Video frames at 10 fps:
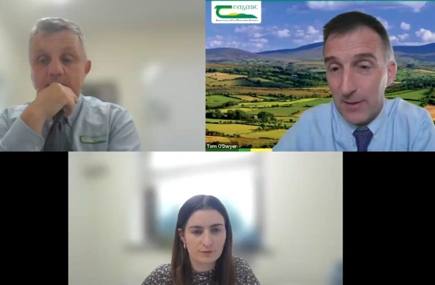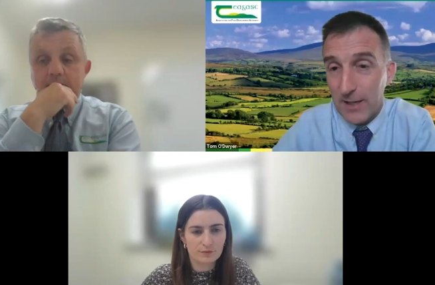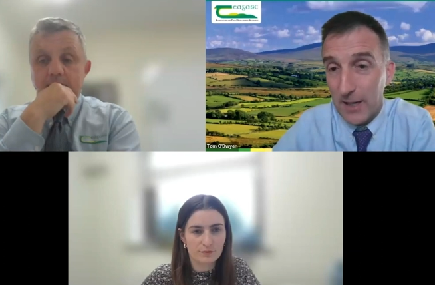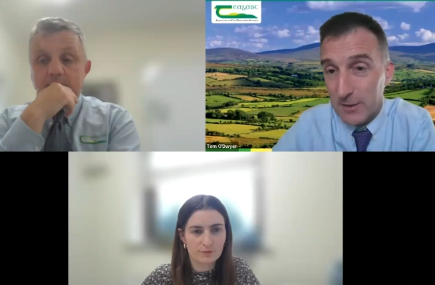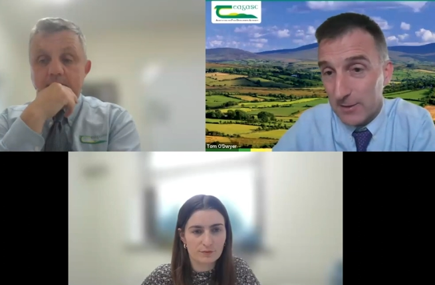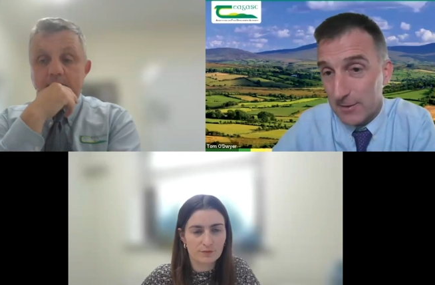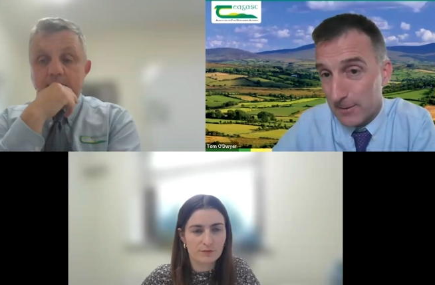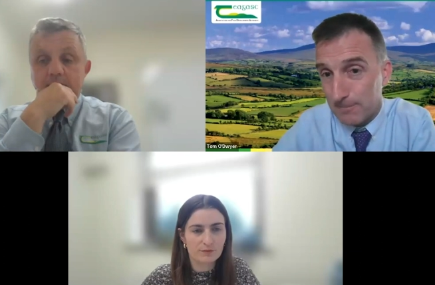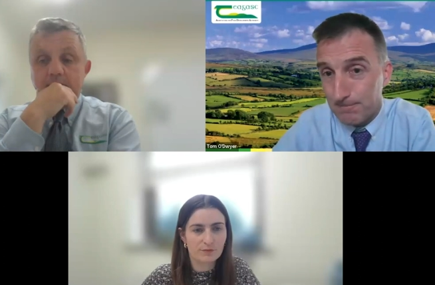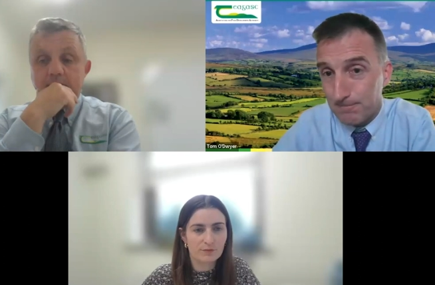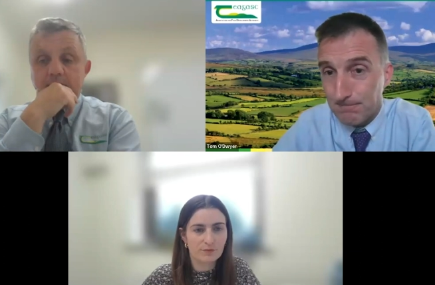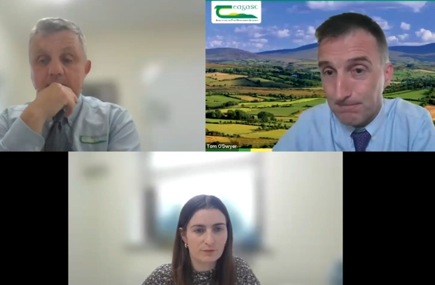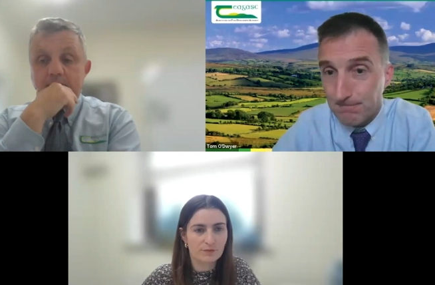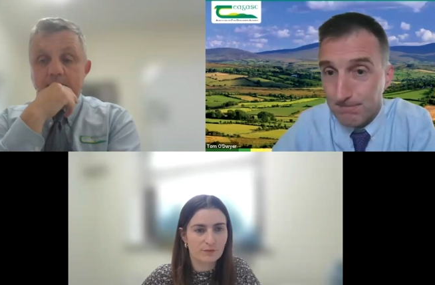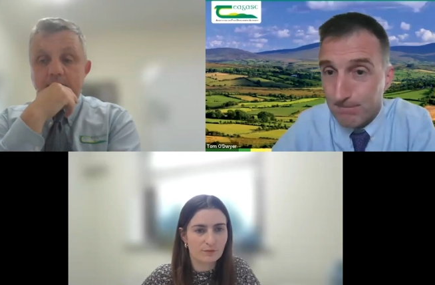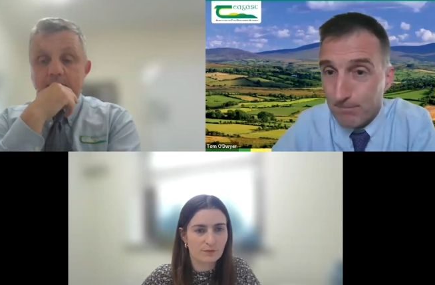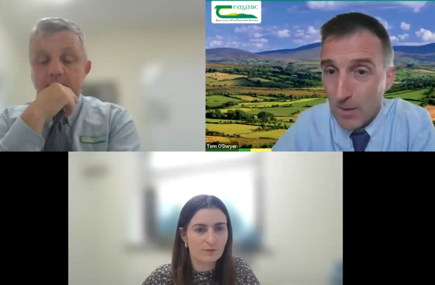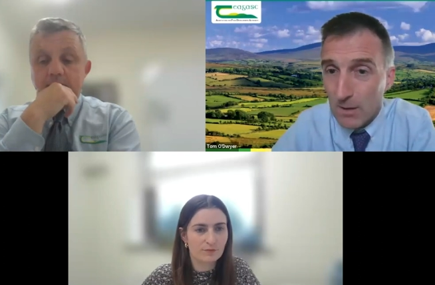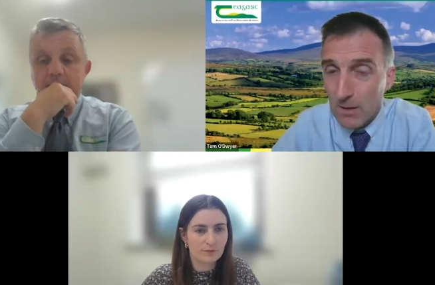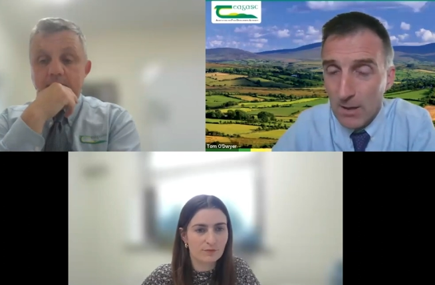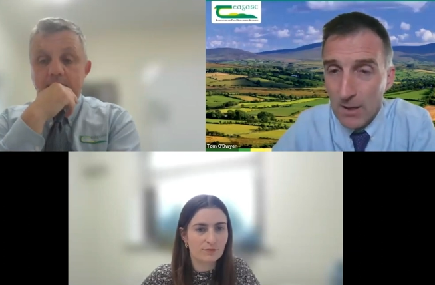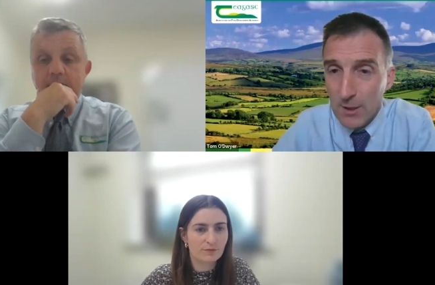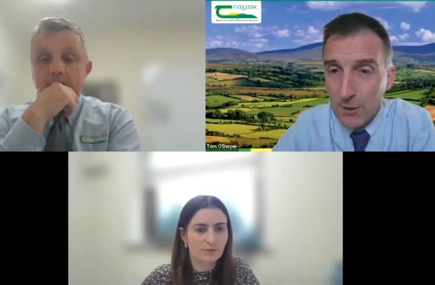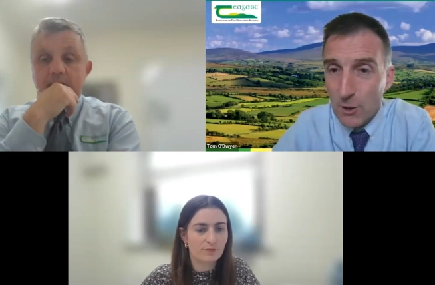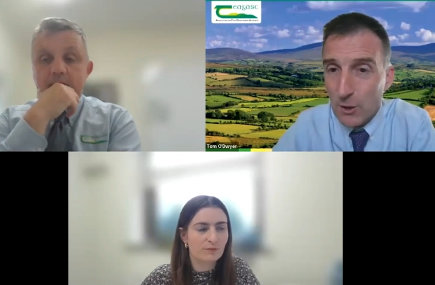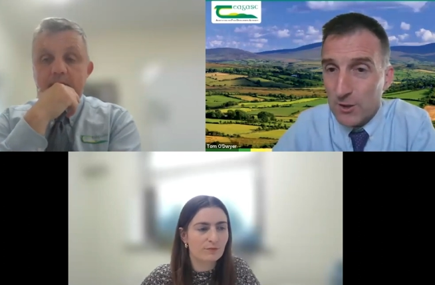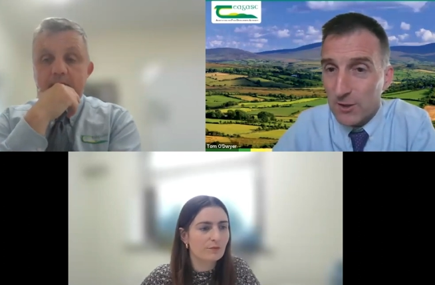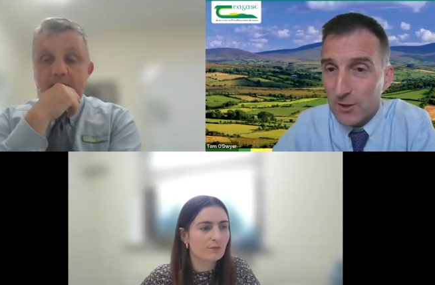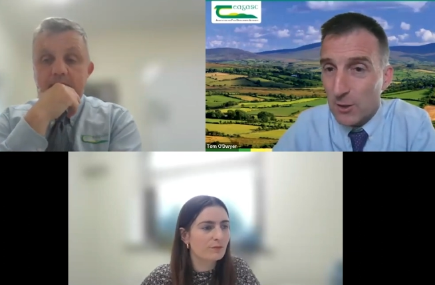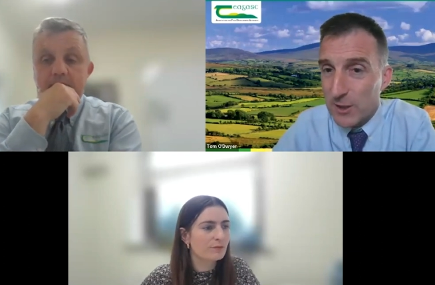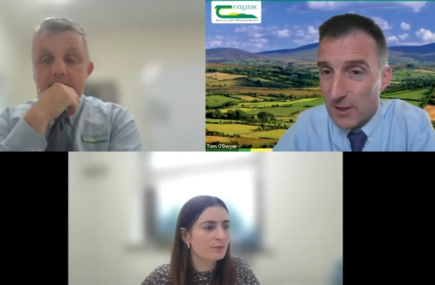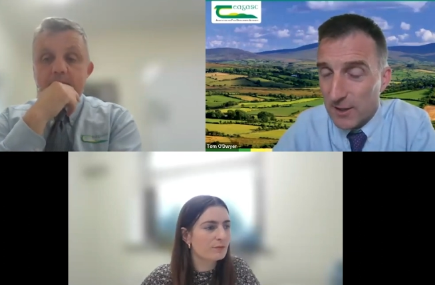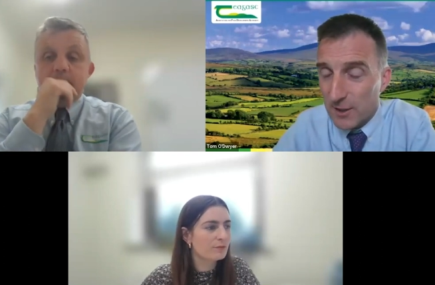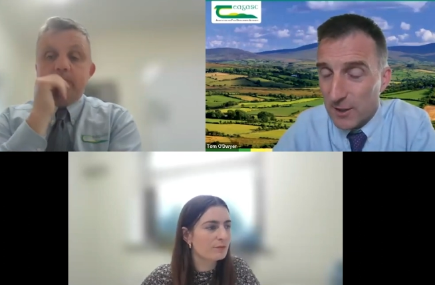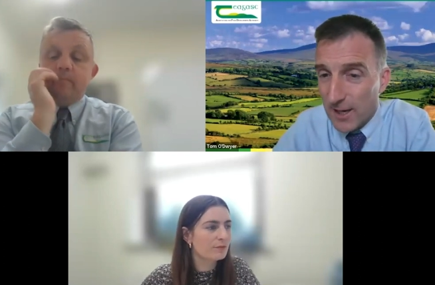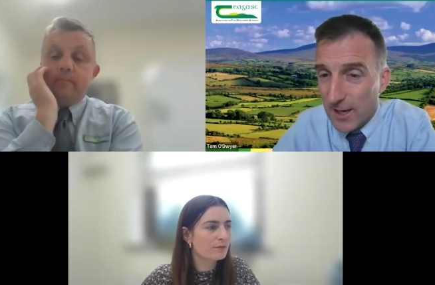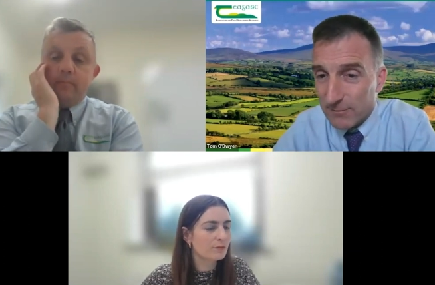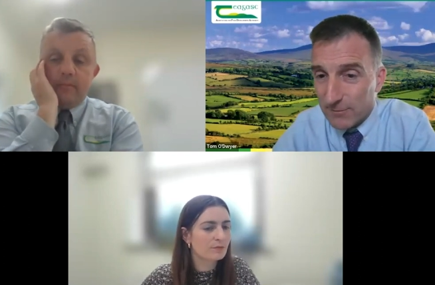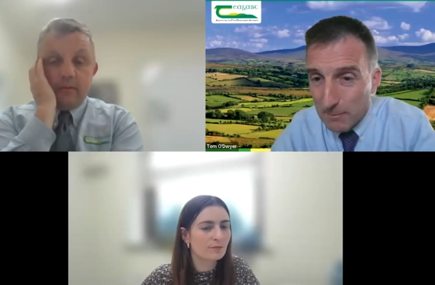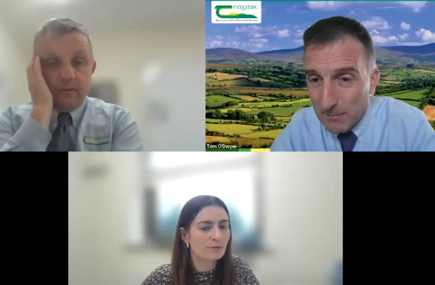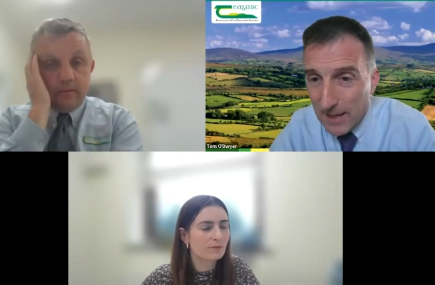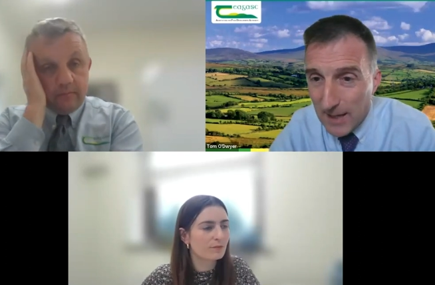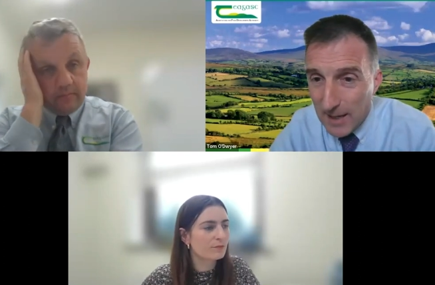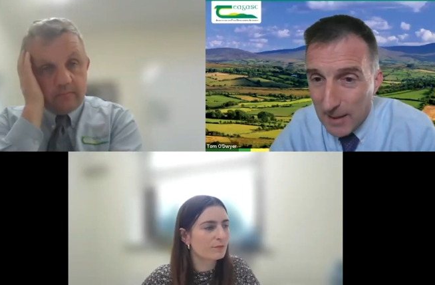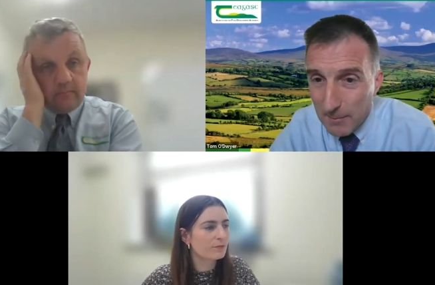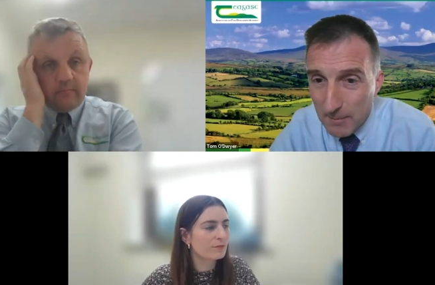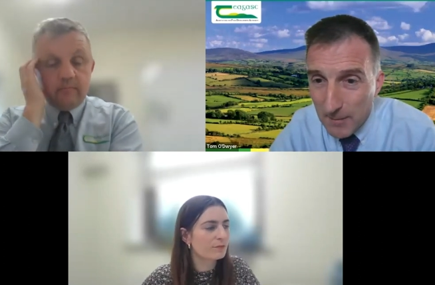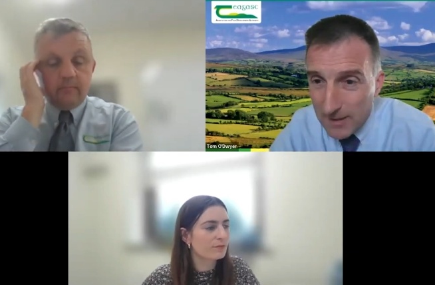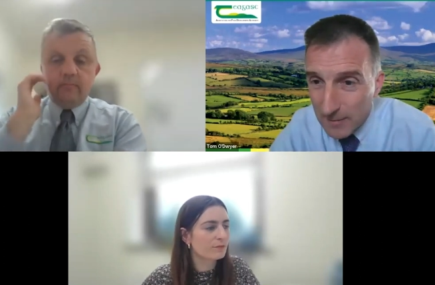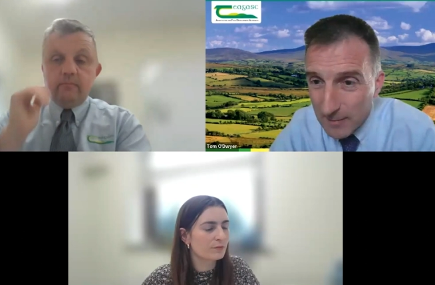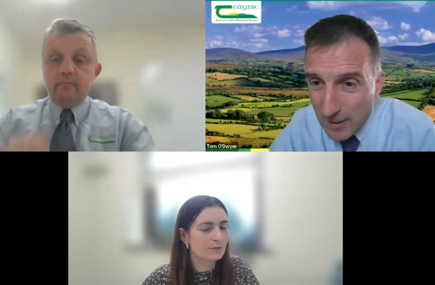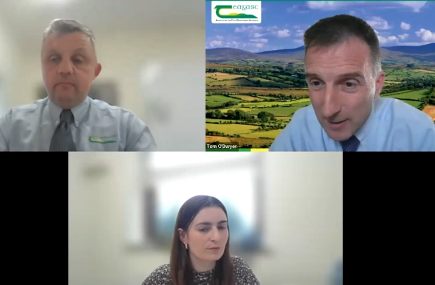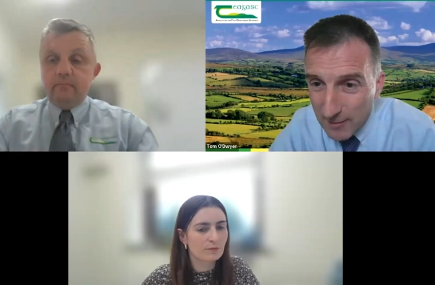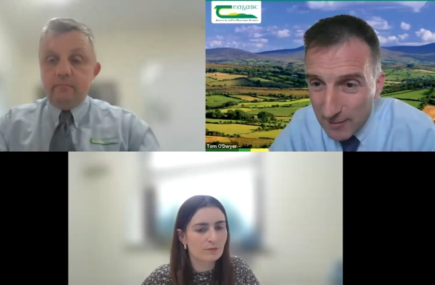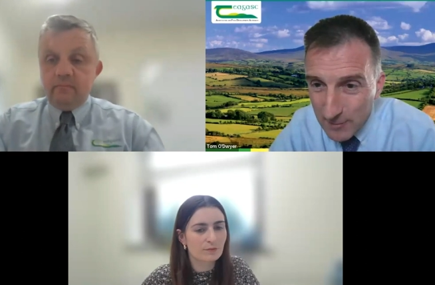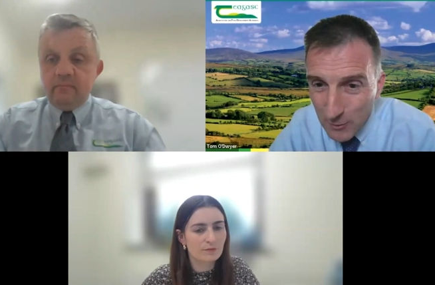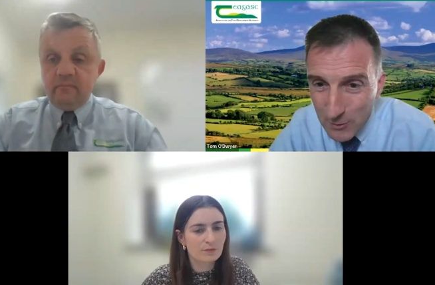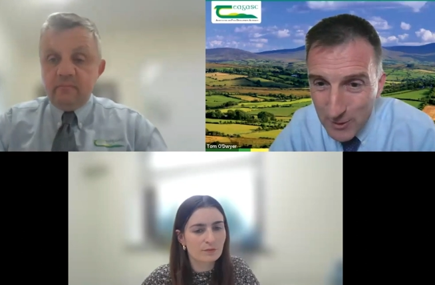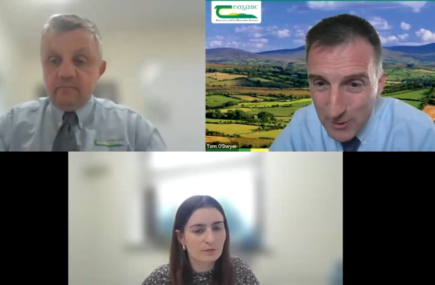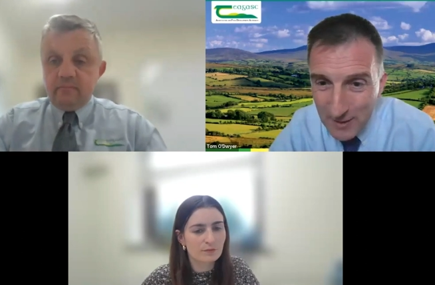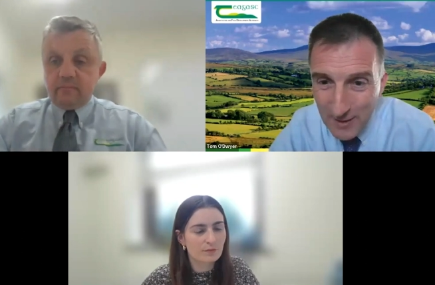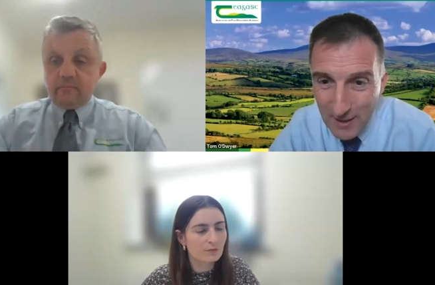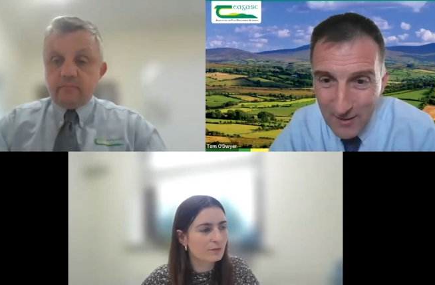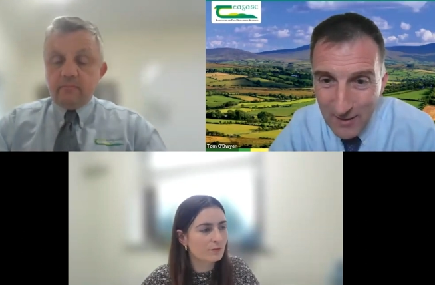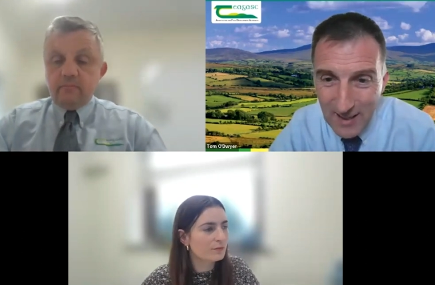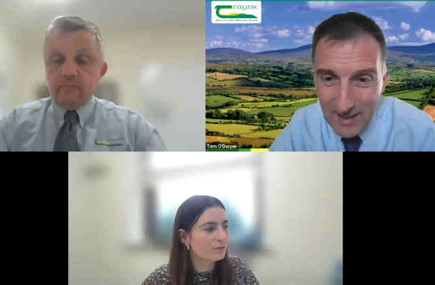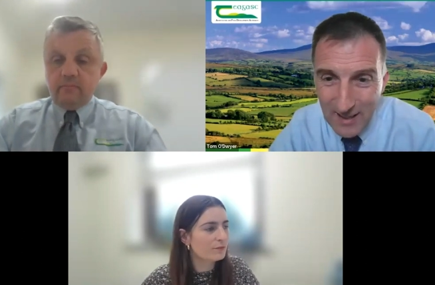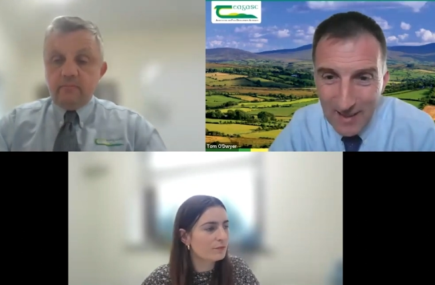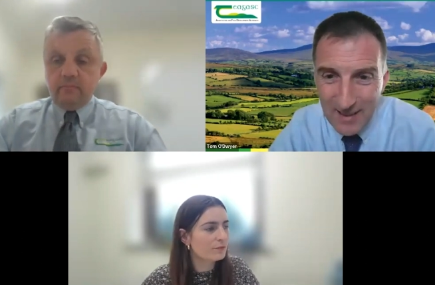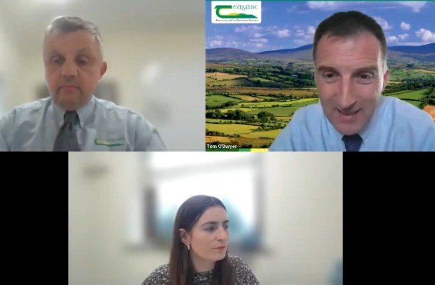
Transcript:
Speaker 1: variations. So George, there's a question on the chat from um, I, am after losing it there now. I, I,